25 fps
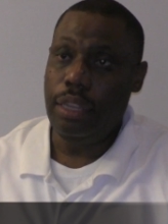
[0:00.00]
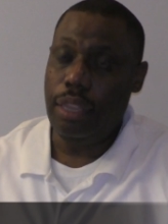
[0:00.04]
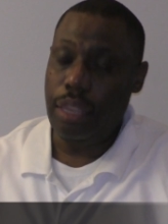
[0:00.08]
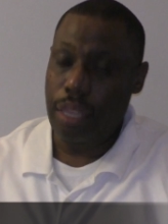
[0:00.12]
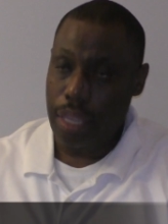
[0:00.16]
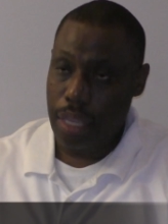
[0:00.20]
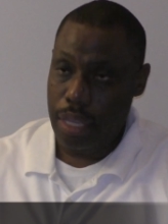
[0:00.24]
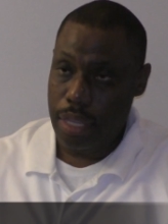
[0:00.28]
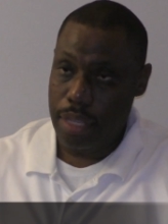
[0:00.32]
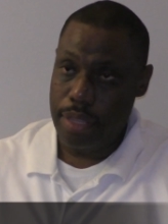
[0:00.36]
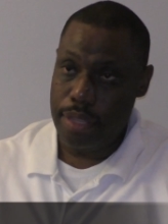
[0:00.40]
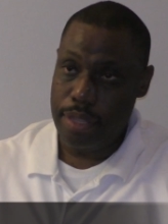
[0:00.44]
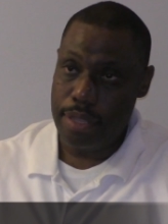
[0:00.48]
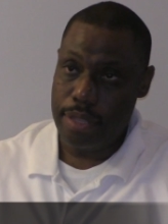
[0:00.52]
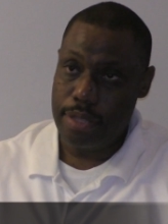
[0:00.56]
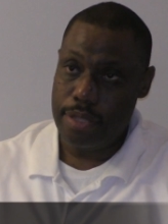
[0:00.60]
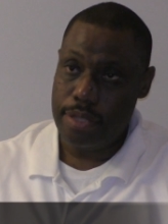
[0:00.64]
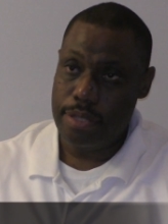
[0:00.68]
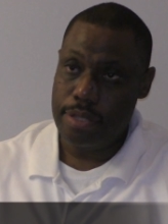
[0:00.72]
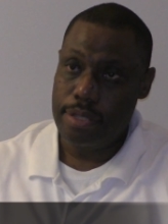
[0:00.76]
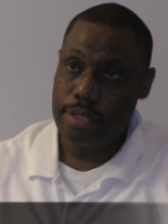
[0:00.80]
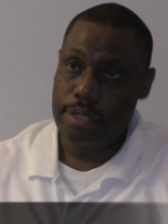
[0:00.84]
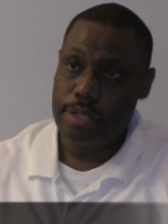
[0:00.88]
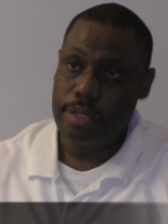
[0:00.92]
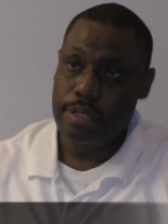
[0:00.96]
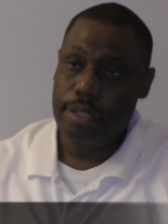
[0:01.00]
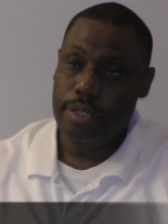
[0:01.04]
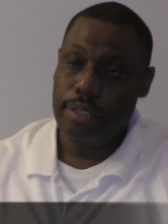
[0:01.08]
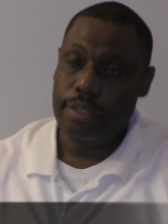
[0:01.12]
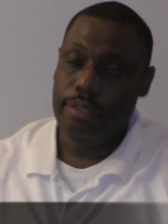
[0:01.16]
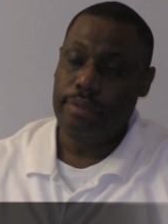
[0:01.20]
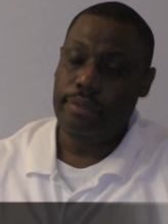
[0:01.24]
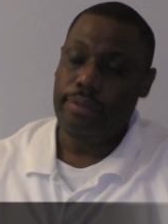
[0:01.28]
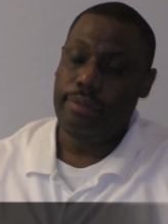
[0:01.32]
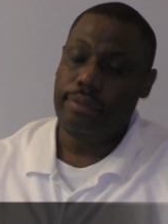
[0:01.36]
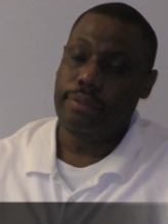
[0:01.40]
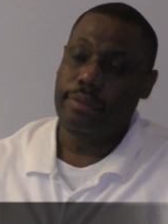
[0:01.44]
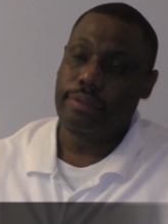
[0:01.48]
Then
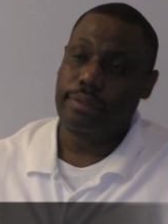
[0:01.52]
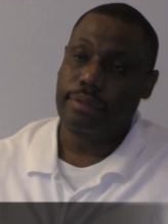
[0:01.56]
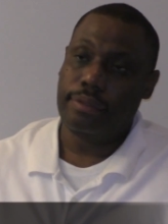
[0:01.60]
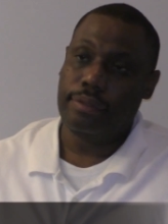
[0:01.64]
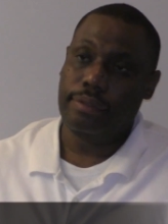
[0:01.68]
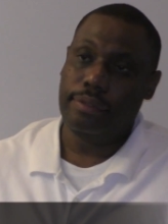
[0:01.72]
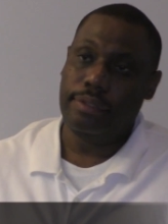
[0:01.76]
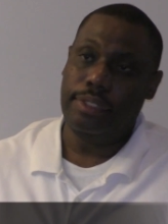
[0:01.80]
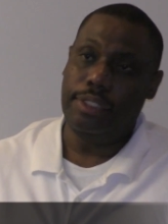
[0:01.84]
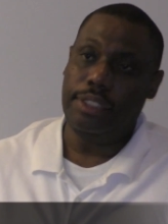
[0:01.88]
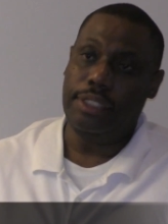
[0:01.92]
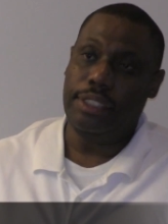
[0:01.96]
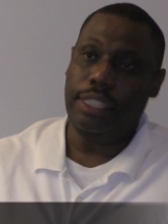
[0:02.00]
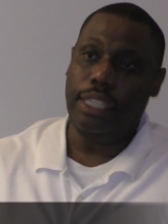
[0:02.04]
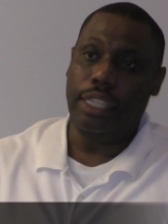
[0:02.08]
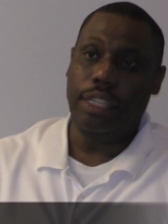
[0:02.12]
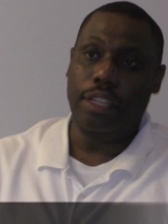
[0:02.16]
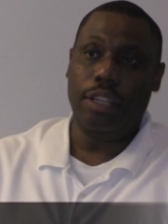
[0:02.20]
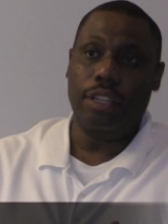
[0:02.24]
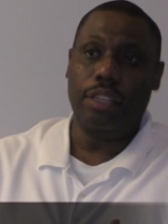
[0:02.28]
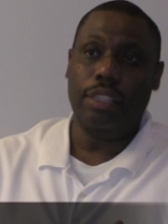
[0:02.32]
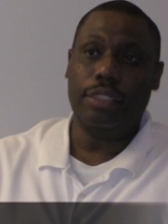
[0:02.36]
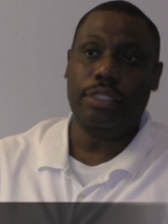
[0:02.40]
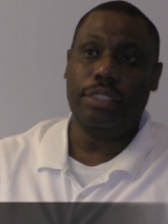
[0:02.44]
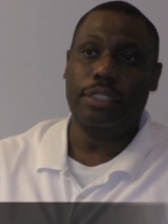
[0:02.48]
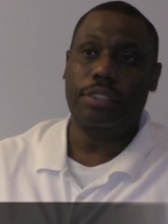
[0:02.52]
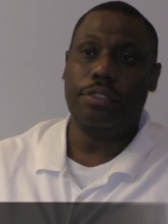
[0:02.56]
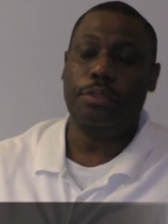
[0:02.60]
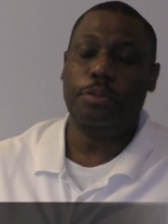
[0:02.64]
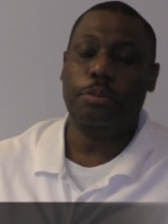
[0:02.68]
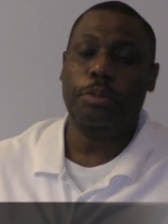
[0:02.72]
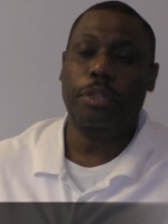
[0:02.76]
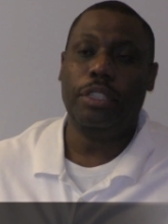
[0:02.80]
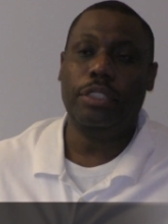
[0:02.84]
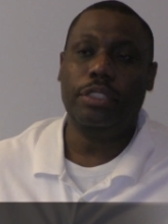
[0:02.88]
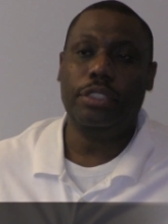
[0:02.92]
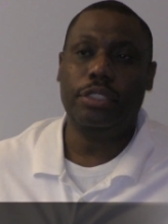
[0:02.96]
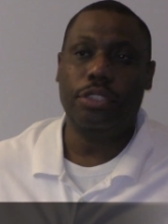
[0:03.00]
you take all this
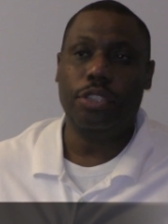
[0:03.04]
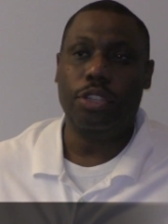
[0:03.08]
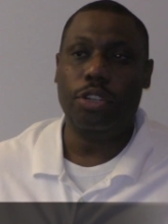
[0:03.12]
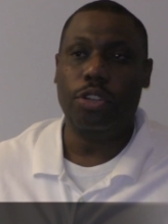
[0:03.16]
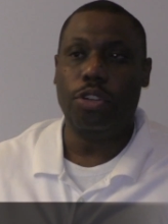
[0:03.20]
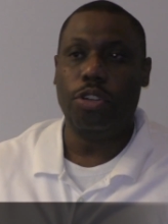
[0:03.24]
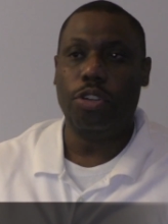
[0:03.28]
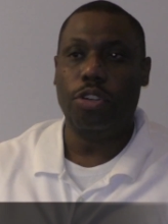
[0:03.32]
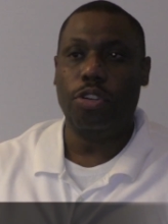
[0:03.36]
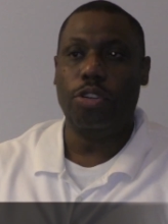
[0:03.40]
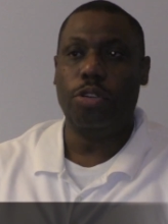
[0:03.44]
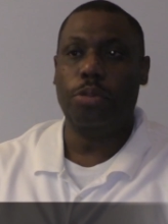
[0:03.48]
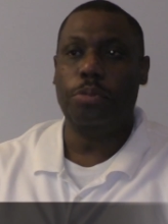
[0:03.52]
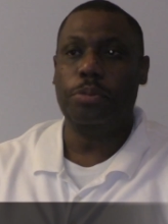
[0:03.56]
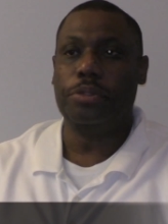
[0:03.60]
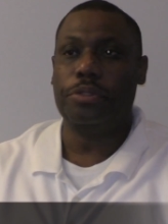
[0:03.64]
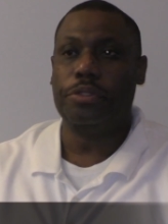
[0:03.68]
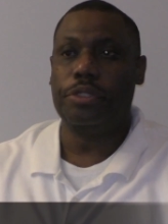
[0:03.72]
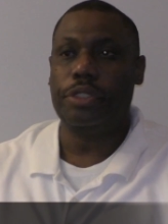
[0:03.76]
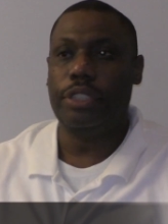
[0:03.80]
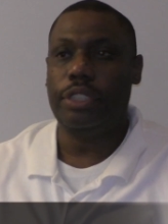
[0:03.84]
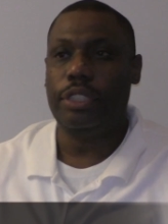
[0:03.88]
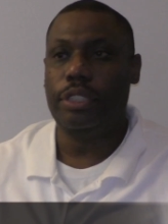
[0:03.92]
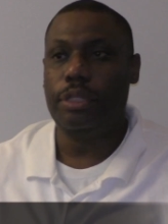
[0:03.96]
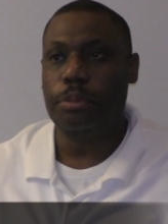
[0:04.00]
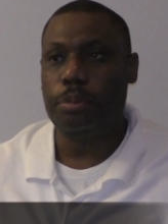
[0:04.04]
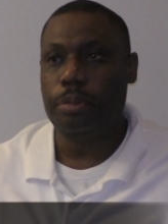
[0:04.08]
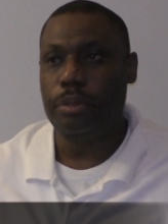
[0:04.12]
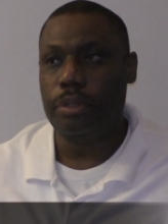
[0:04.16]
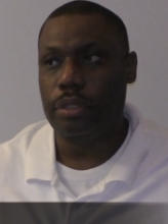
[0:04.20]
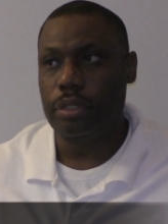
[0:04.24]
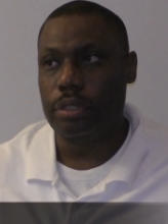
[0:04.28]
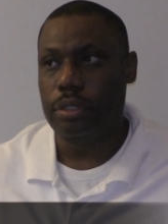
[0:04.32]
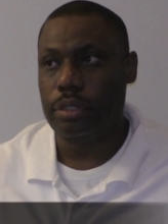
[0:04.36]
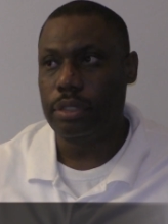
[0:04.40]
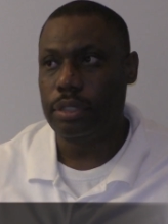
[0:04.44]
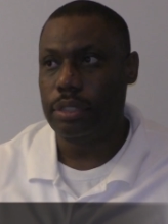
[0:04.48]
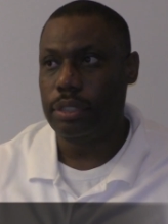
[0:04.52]
information, you go home and read the
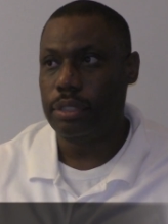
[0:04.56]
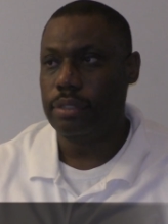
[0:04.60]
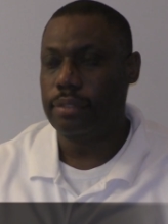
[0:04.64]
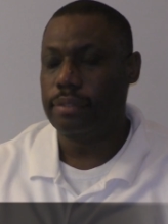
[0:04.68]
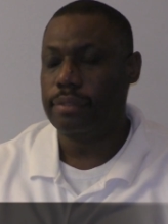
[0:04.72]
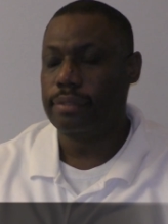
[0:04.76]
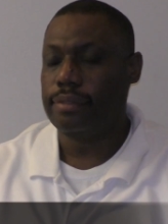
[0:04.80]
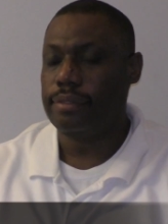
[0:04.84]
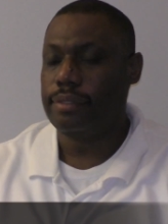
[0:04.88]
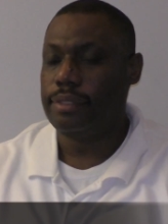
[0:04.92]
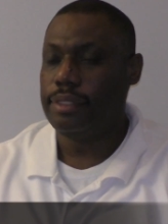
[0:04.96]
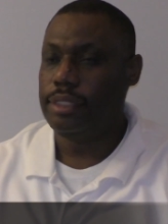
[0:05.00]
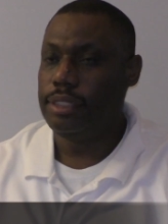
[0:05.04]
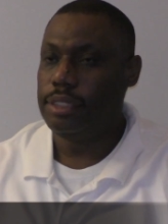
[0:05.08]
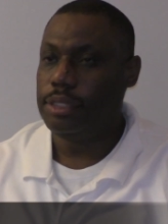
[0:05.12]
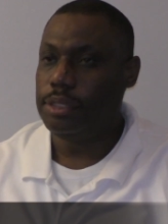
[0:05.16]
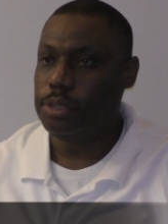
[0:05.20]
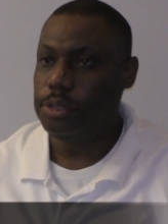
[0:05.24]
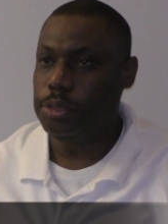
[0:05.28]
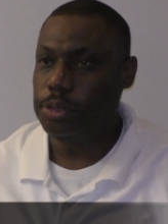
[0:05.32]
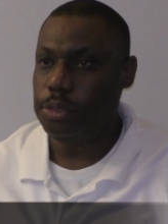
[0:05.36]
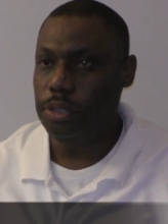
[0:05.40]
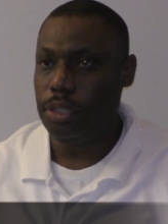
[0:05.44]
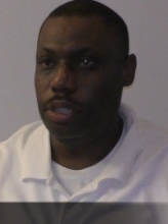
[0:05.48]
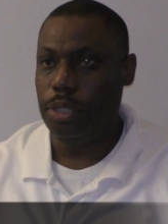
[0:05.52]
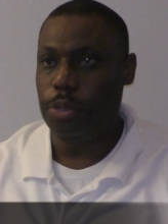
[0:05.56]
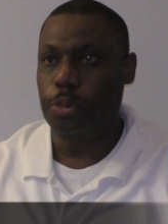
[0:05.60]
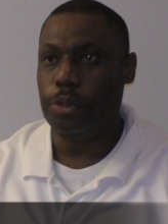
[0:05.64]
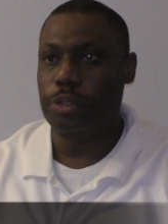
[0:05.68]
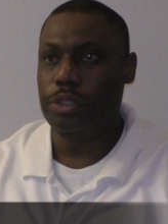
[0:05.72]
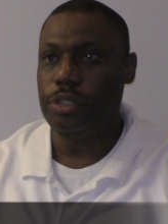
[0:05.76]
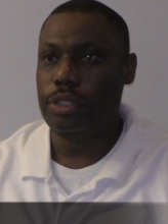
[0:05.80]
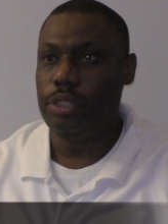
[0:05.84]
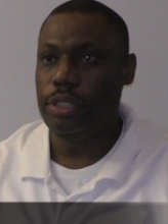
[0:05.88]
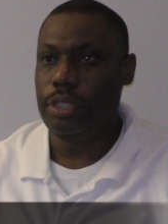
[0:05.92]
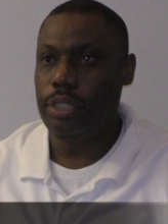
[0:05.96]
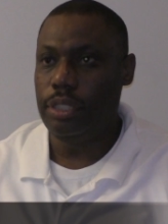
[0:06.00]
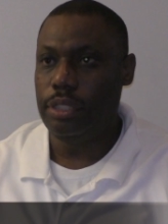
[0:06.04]
books and do all
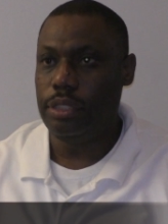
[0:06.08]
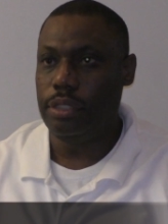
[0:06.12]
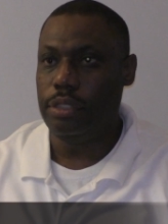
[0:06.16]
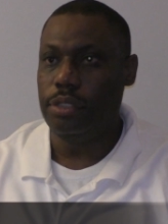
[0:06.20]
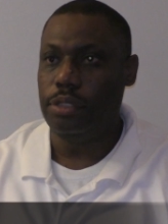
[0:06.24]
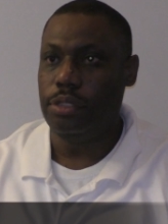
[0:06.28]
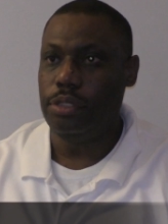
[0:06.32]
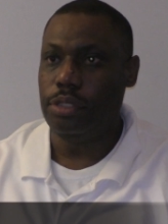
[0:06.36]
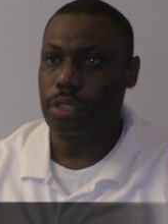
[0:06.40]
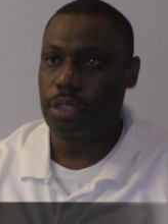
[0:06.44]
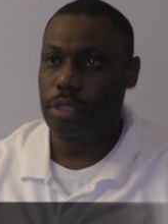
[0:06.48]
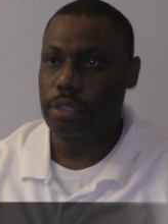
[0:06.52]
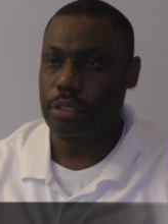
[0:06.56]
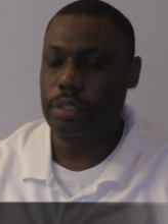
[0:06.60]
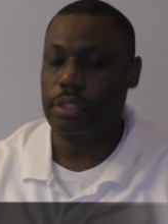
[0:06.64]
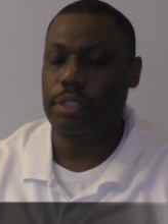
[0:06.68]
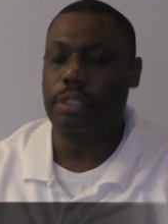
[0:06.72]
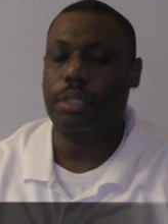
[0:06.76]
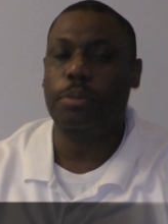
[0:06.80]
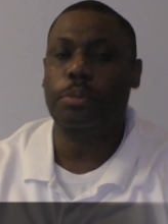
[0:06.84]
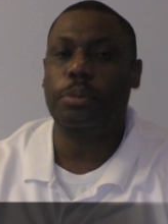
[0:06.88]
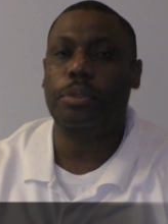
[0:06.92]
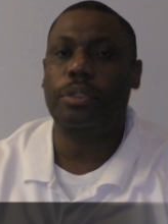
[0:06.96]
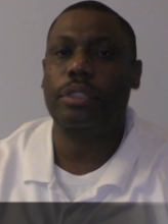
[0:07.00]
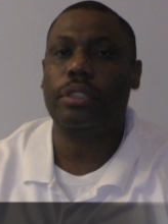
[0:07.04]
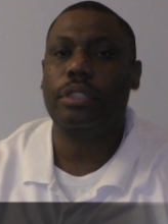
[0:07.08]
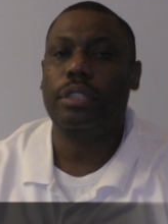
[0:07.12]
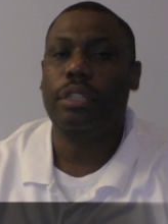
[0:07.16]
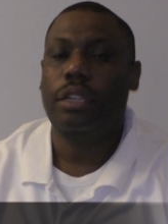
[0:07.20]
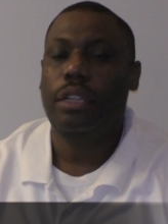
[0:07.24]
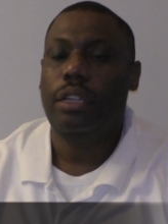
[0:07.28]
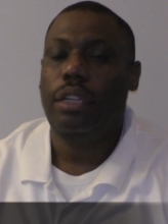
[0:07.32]
what you need to do, all your step work,